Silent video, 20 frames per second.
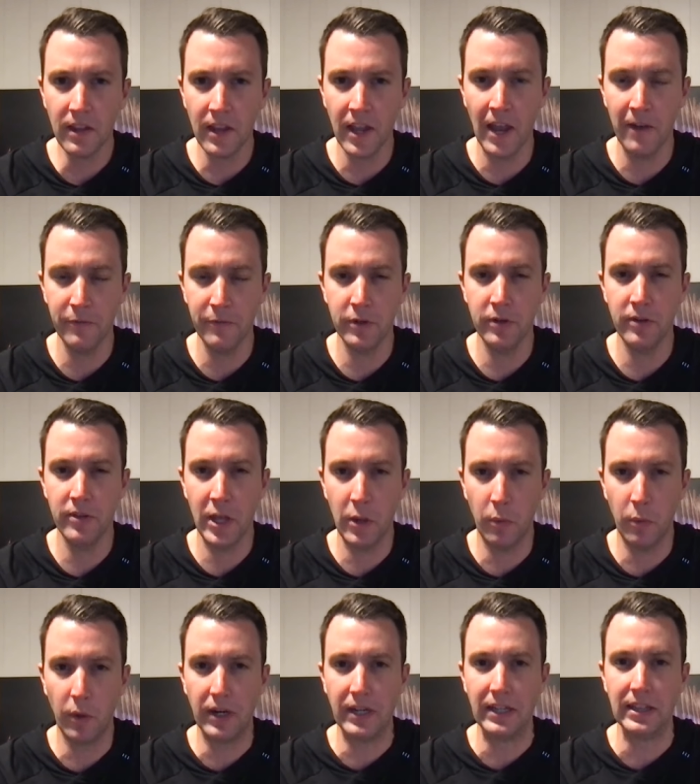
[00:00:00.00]
After they
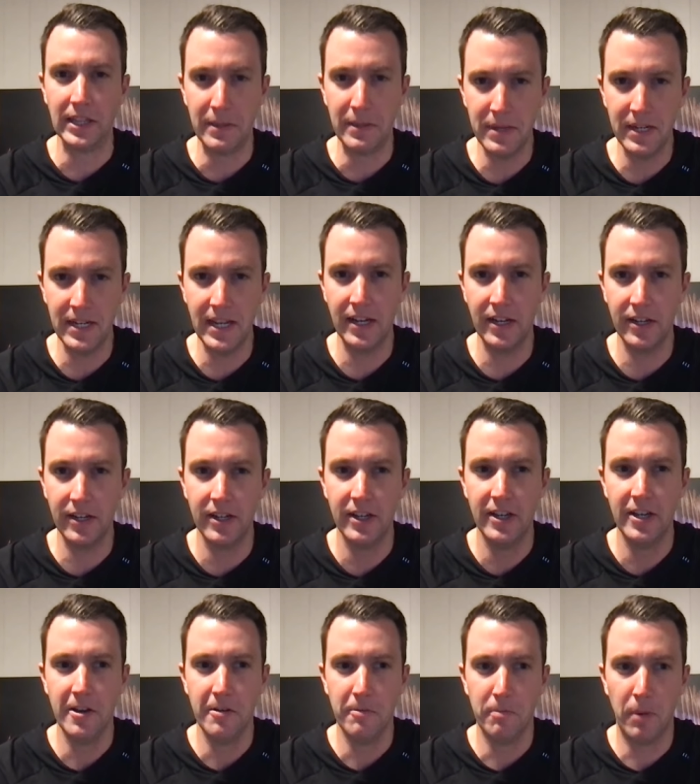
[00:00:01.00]
were eliminated
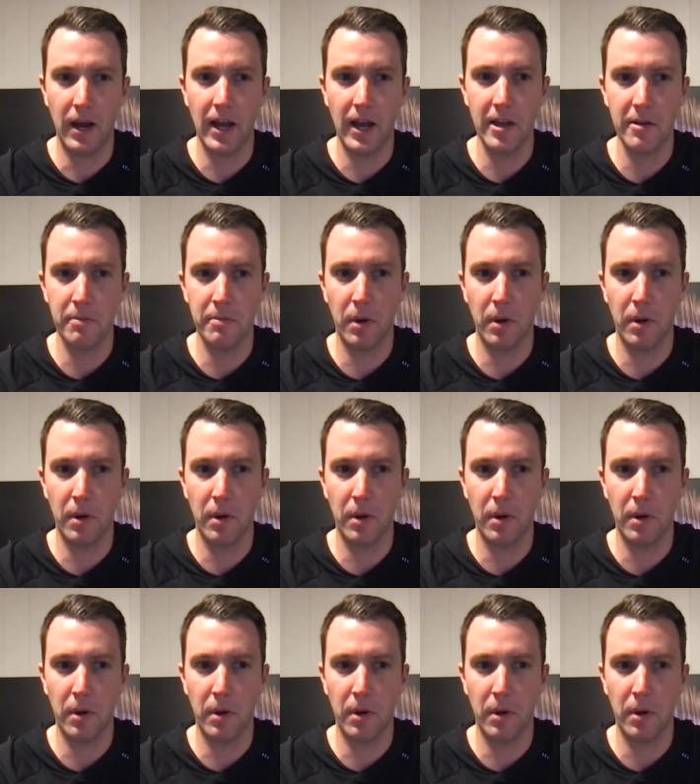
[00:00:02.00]
by